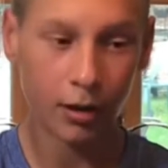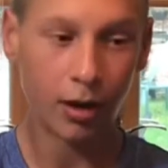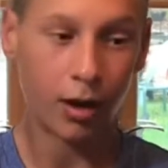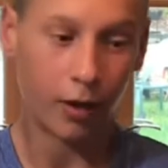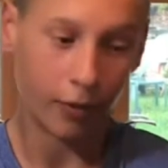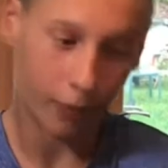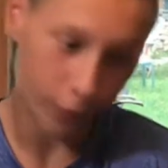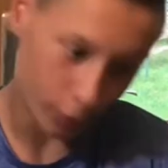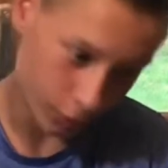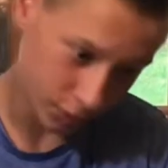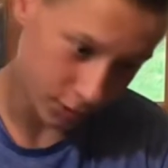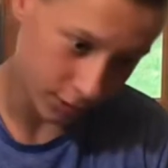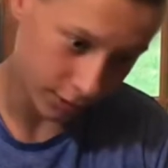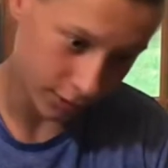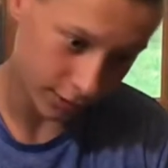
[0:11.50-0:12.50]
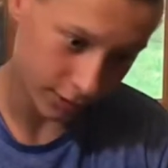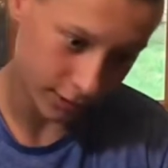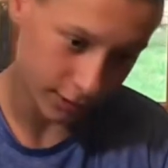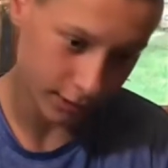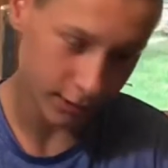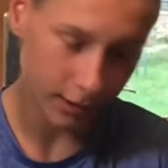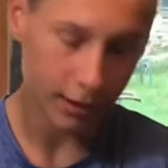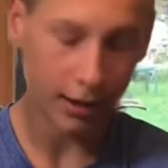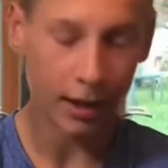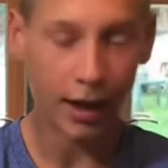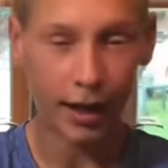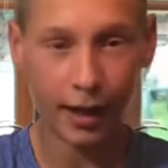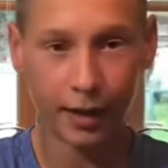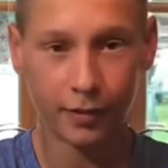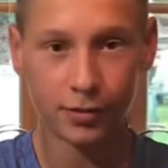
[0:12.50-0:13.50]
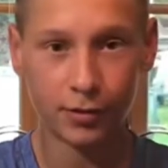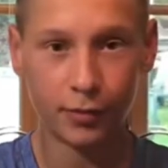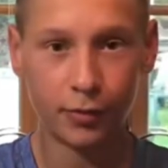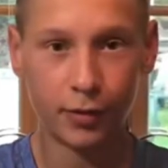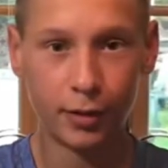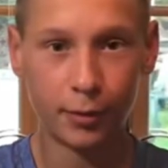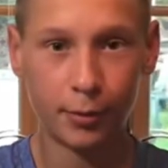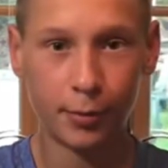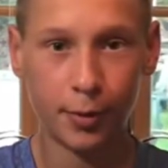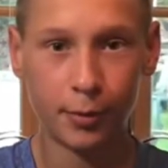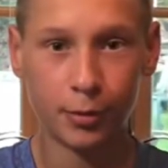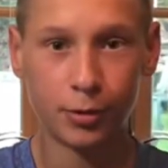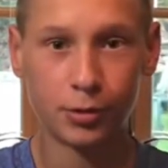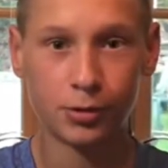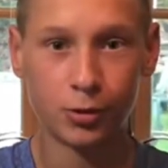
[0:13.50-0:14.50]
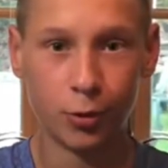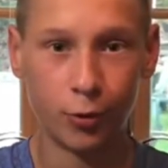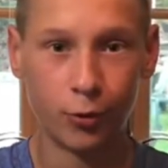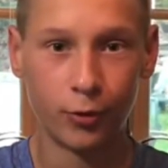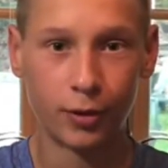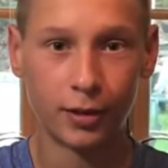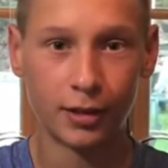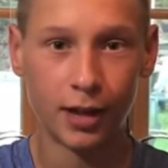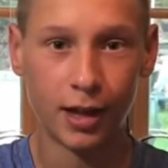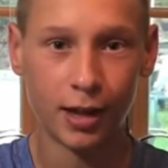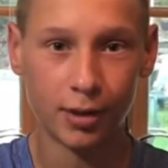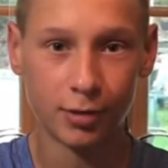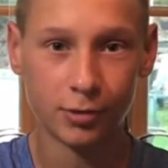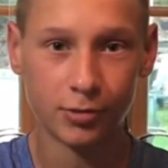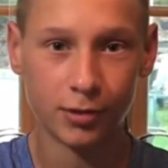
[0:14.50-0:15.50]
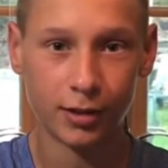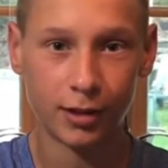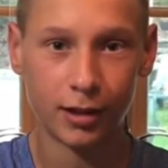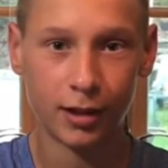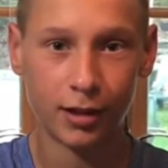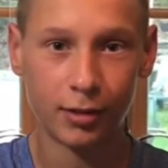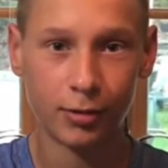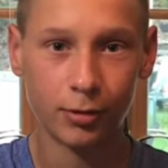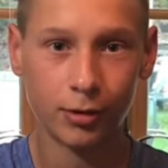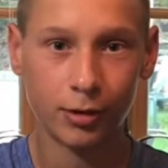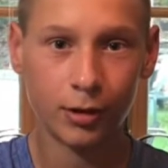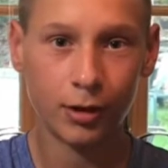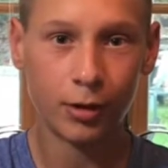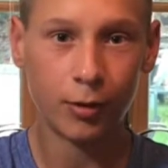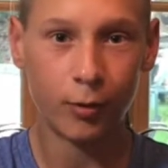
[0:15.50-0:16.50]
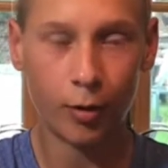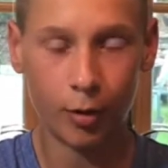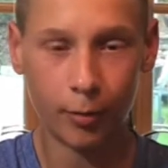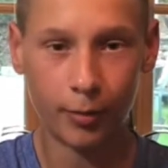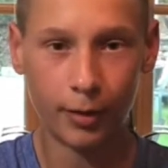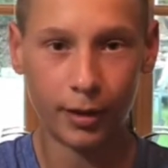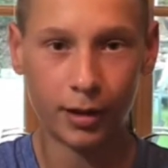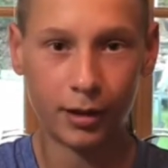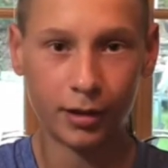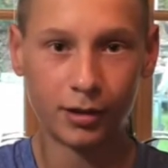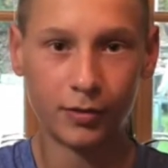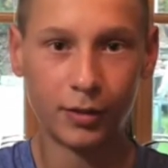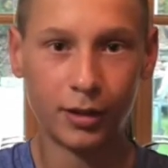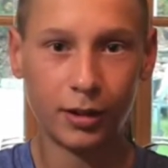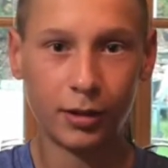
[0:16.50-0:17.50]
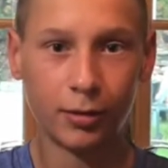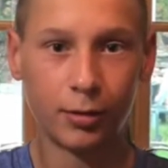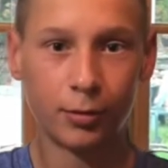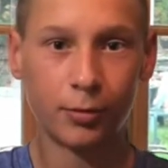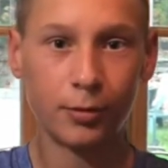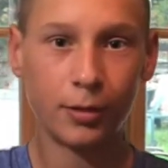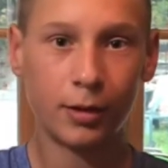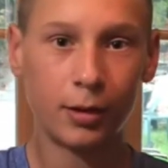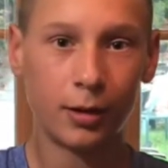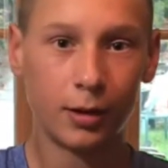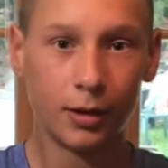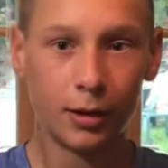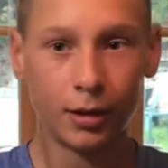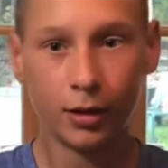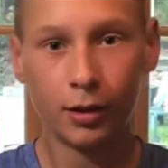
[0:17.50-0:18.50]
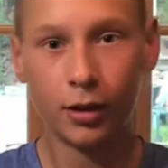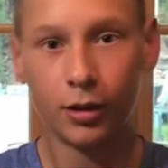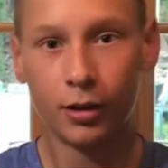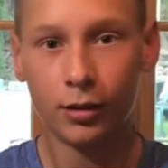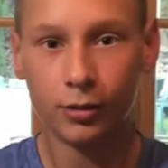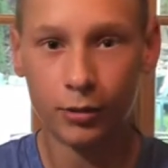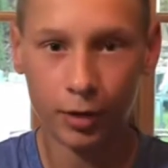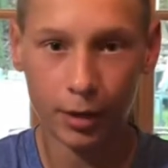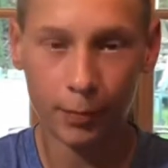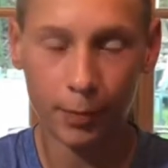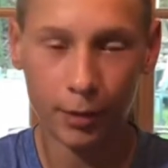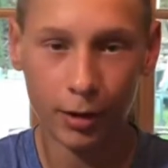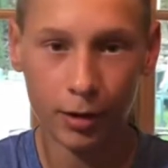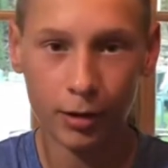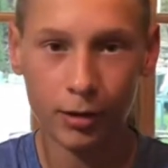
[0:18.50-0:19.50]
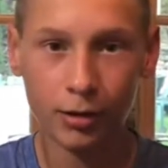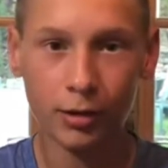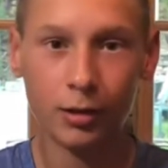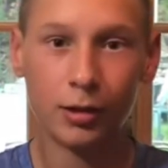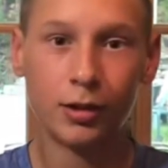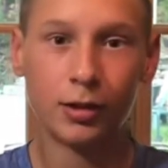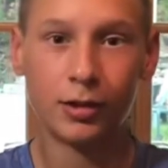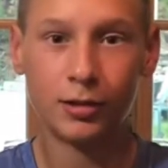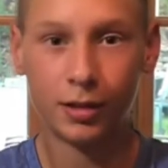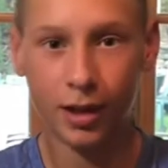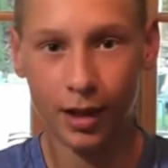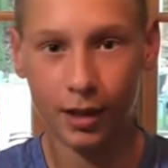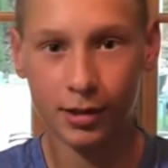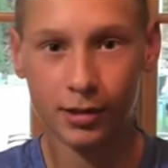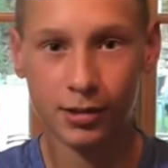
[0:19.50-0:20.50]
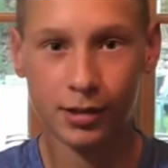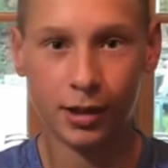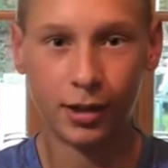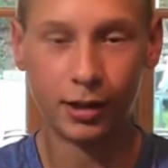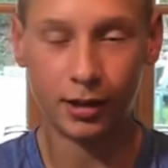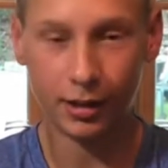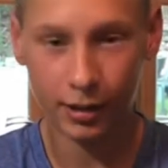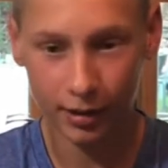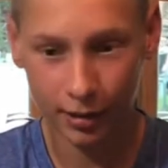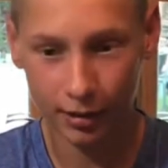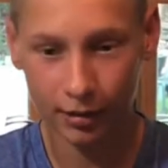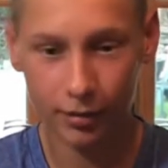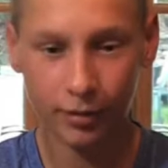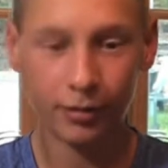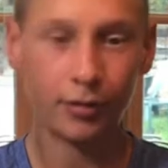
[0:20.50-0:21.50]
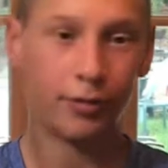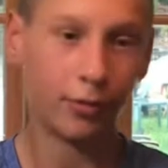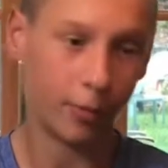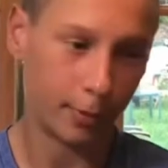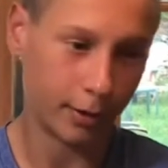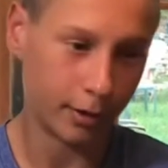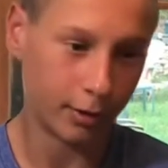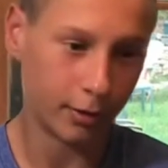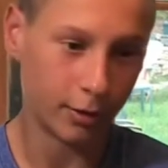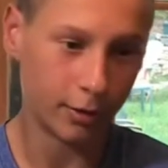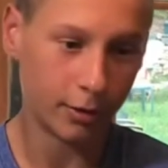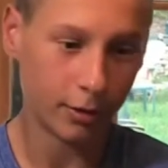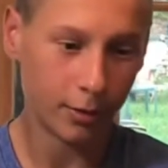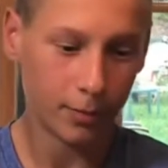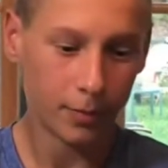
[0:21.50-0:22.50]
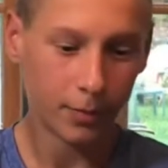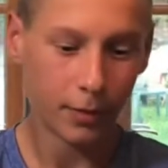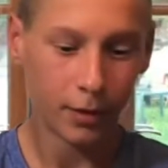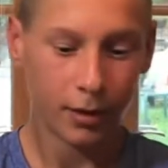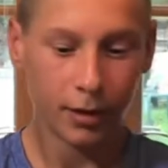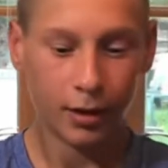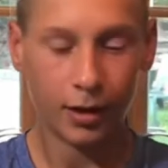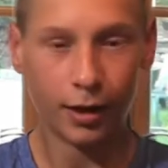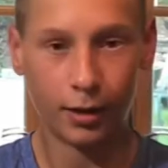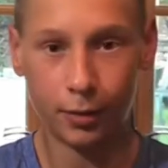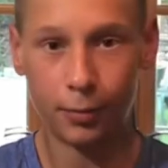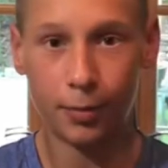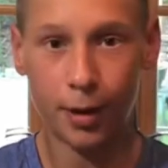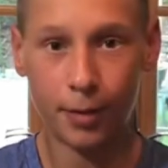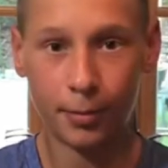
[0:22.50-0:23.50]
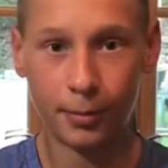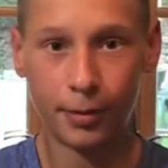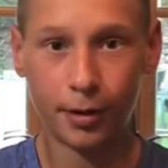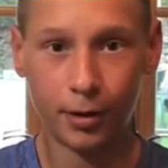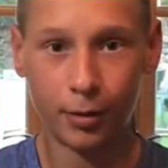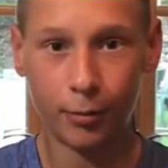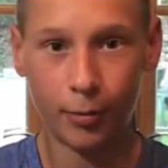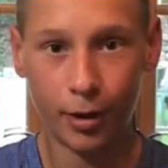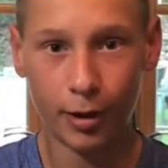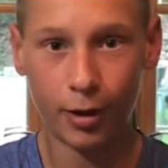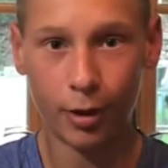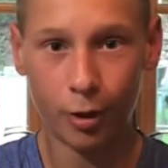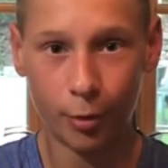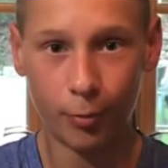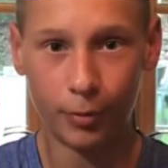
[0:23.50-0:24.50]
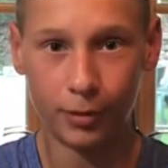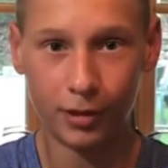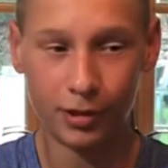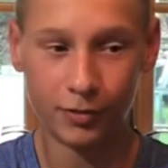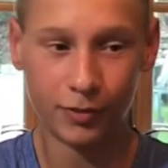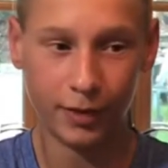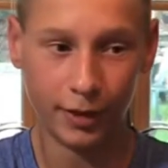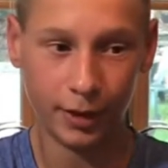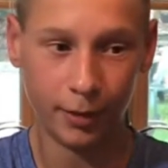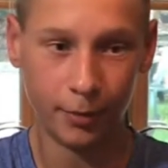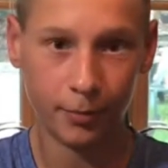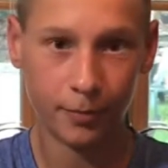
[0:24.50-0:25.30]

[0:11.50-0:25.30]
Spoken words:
Unfortunately, I have some family members over at the house right now while I'm making this video. Grandpa, Tex, and Ian from England, and they're probably going to want to help with this video.